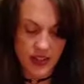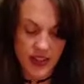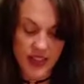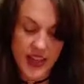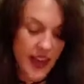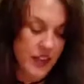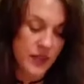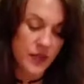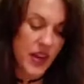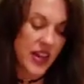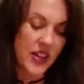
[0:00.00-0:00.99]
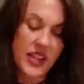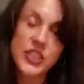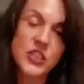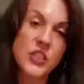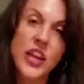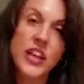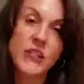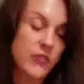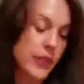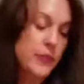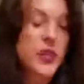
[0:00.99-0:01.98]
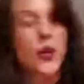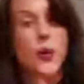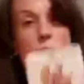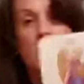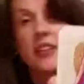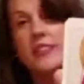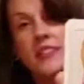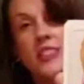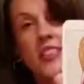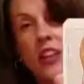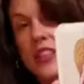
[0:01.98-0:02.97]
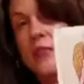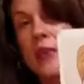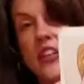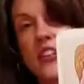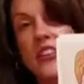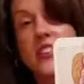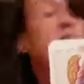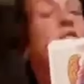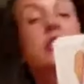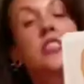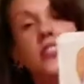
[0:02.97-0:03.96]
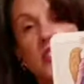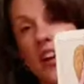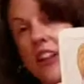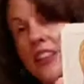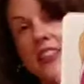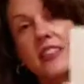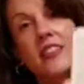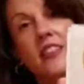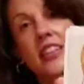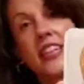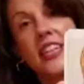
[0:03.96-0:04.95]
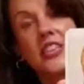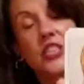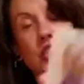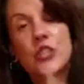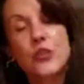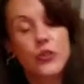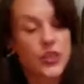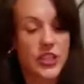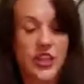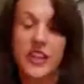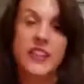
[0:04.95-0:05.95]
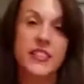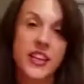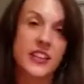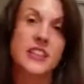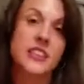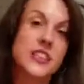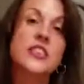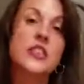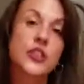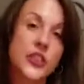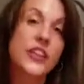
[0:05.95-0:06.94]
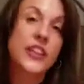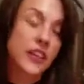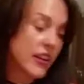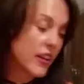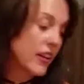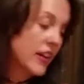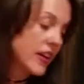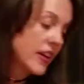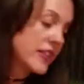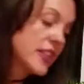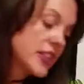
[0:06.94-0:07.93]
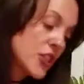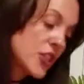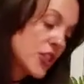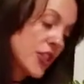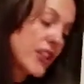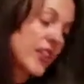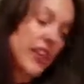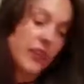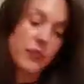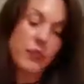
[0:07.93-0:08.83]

yeah, I just kind of flipped it open. Solid marriage, solid institution kind of thing. This is a good thing.